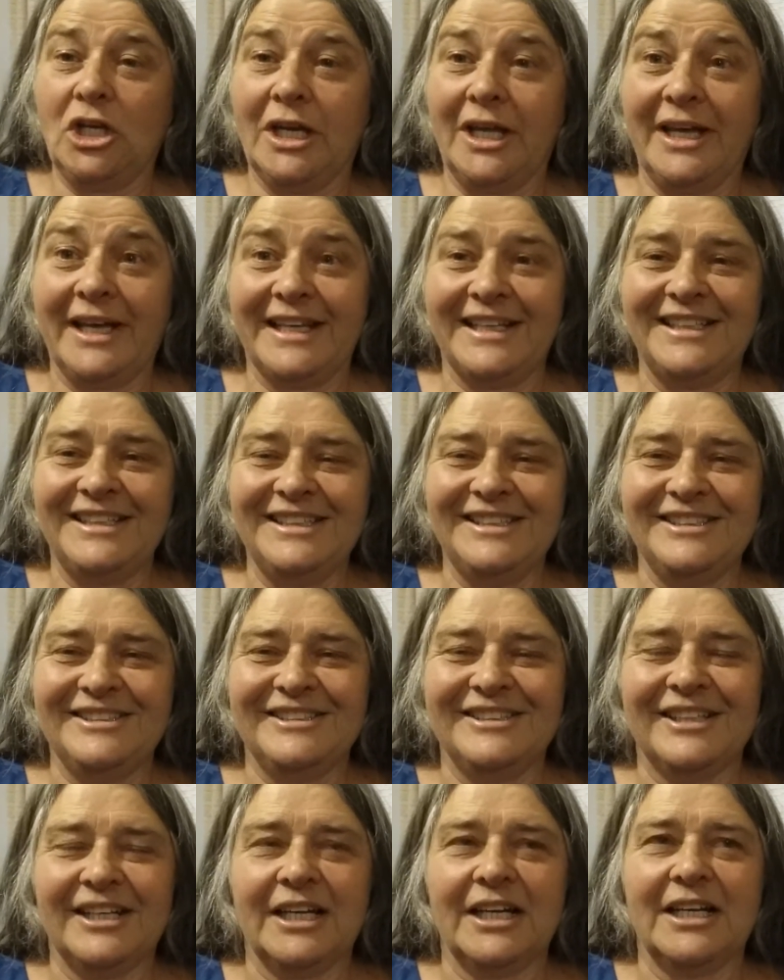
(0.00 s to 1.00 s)
online,
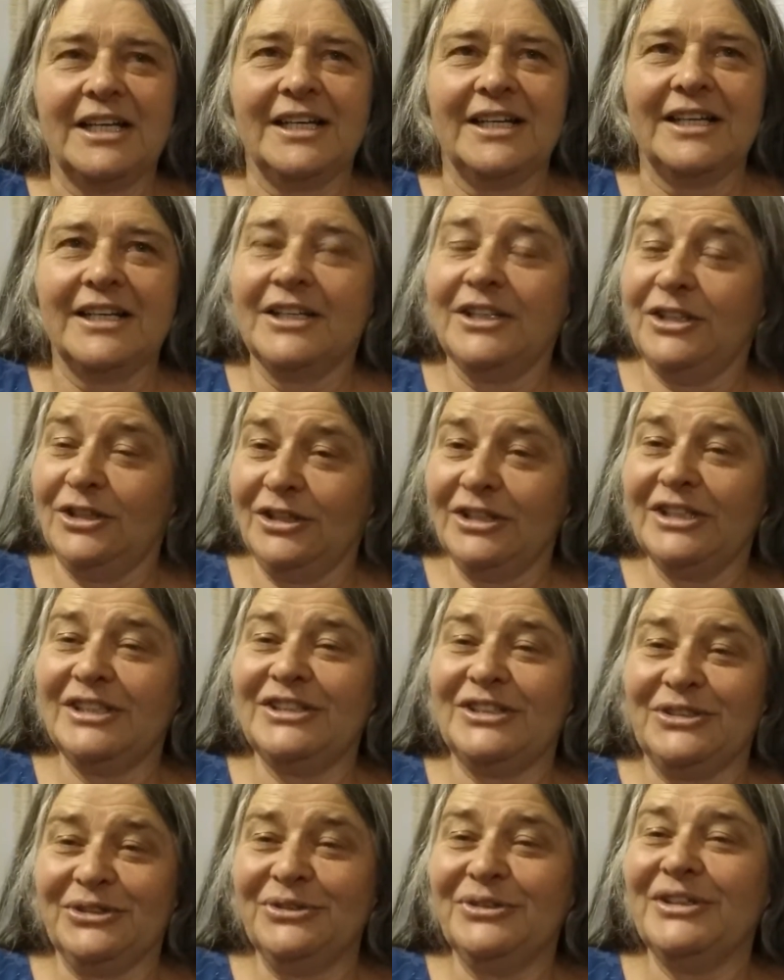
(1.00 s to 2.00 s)
you're
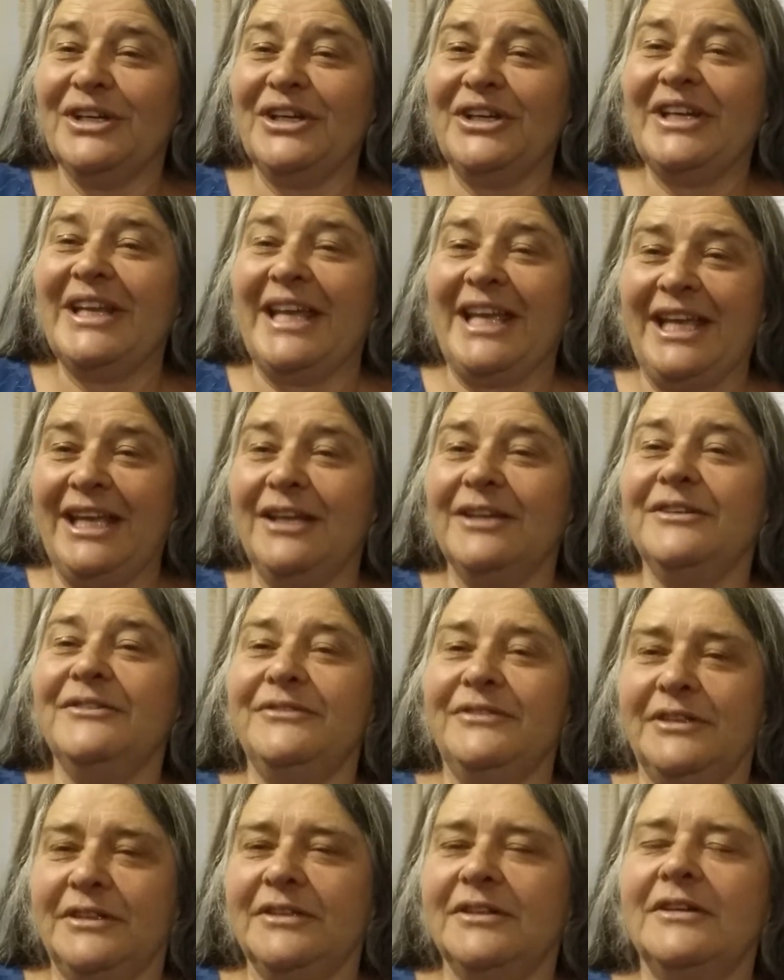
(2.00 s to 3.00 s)
still going to
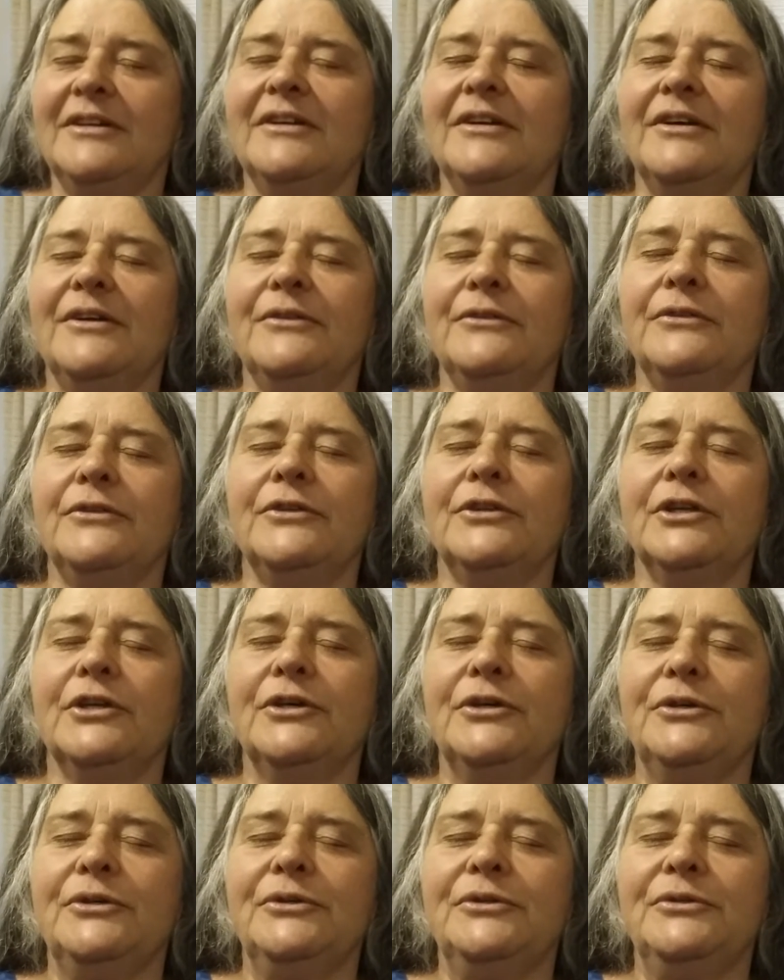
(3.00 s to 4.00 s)
have
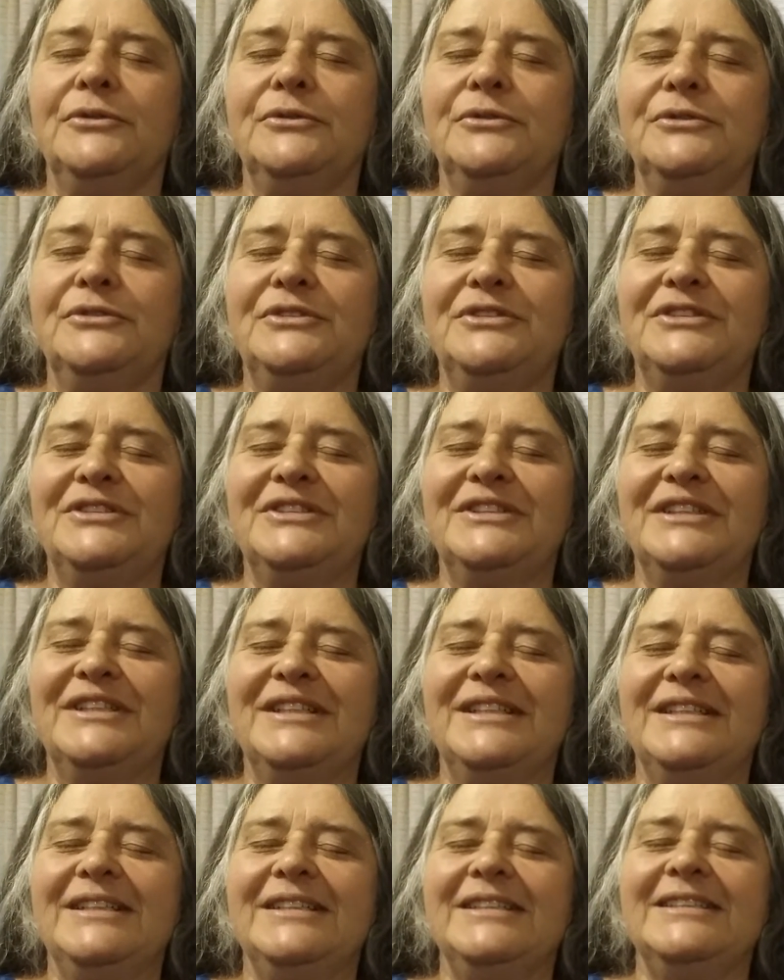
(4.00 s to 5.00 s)
those
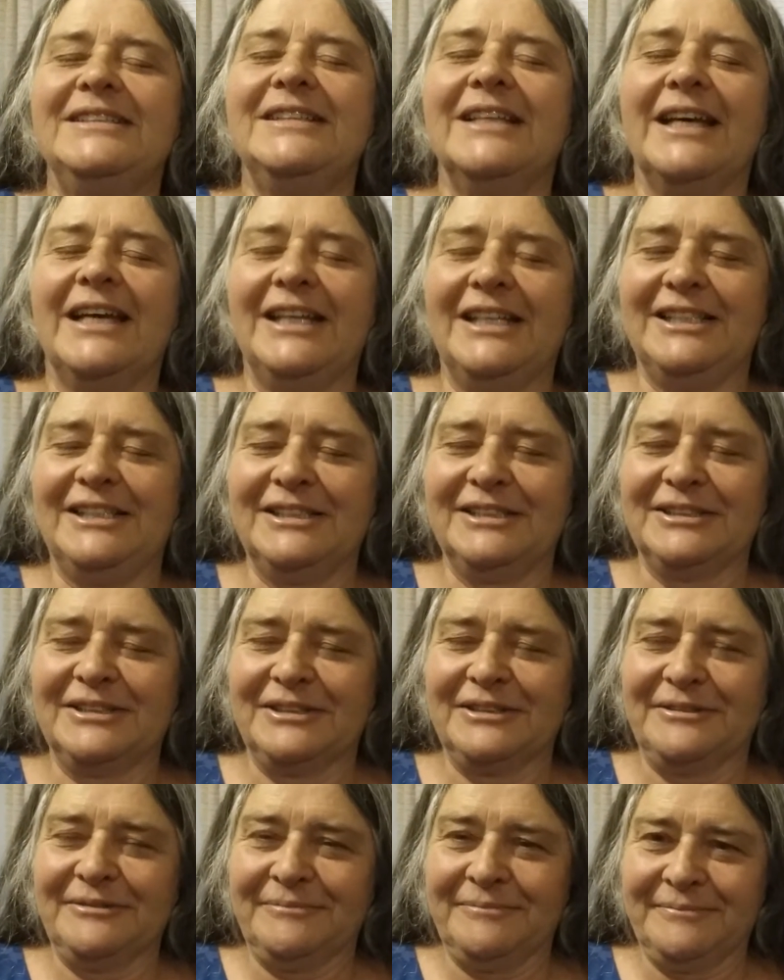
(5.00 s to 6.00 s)

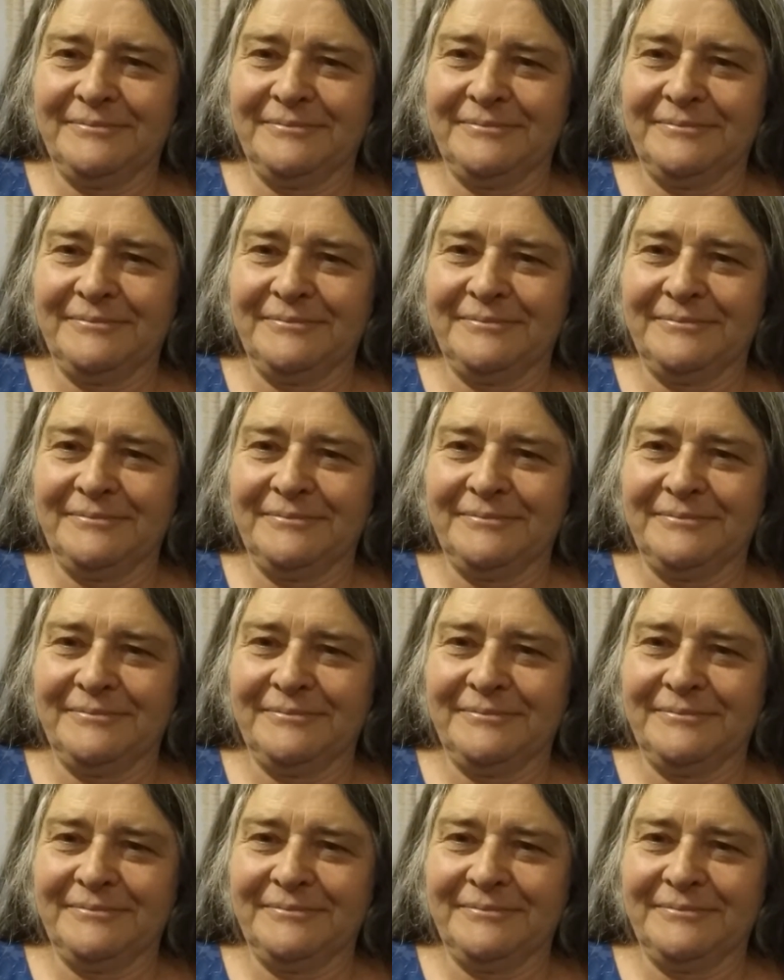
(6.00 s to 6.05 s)
days.